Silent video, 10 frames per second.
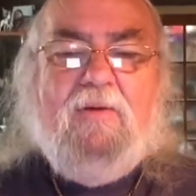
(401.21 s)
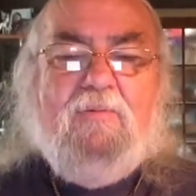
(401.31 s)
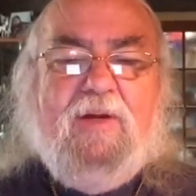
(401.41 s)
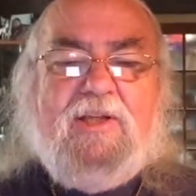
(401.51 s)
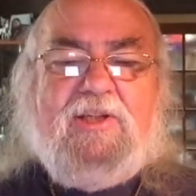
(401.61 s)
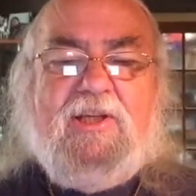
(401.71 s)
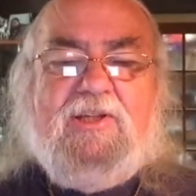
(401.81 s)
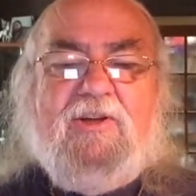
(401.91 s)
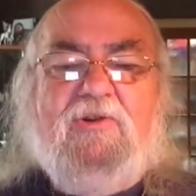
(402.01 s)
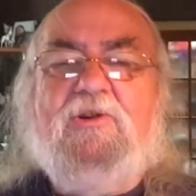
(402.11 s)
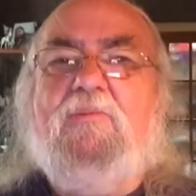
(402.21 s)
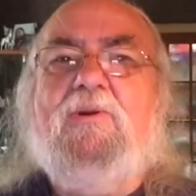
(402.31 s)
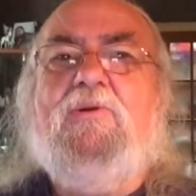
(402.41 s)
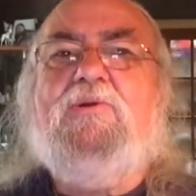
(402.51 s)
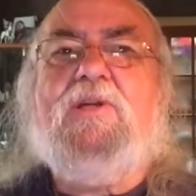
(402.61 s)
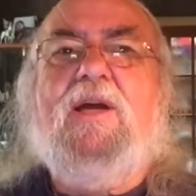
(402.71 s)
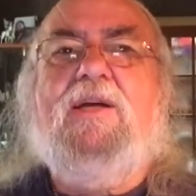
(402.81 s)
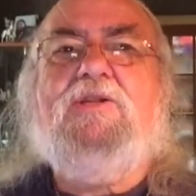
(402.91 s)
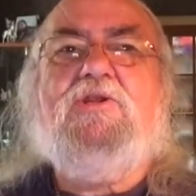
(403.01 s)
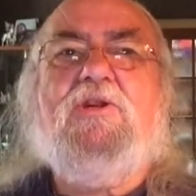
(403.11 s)
which is
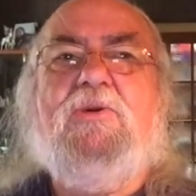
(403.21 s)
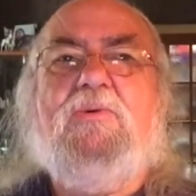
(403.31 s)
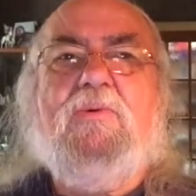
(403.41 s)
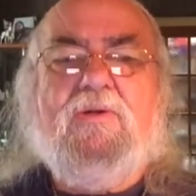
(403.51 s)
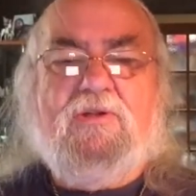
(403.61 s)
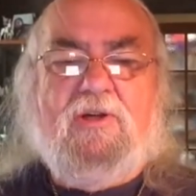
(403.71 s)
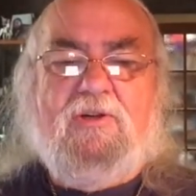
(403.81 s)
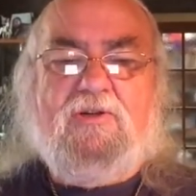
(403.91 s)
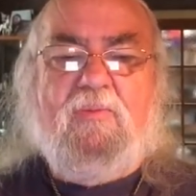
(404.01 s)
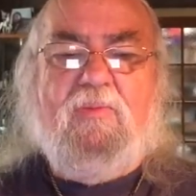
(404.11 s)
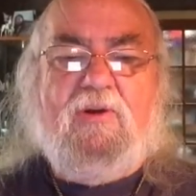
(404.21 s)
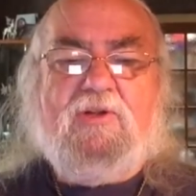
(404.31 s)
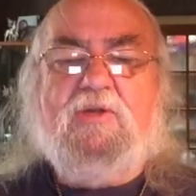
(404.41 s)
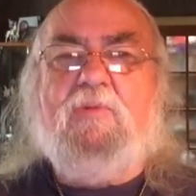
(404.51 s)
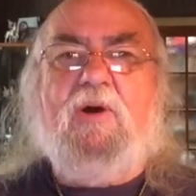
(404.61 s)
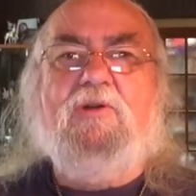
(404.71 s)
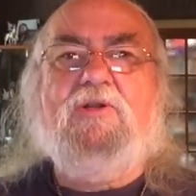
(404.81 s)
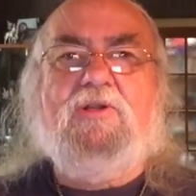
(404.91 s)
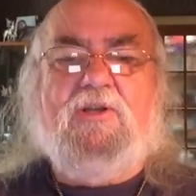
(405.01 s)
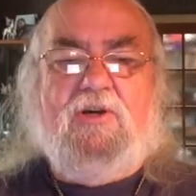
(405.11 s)

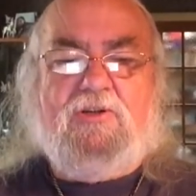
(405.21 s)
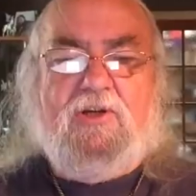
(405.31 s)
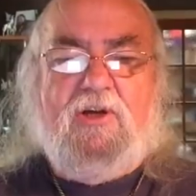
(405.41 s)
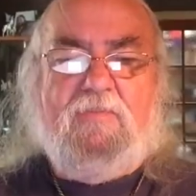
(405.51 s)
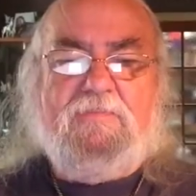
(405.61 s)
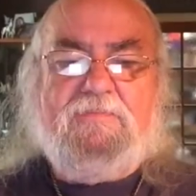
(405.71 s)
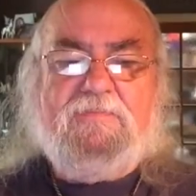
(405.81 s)
underblueskies2.blogspot.com.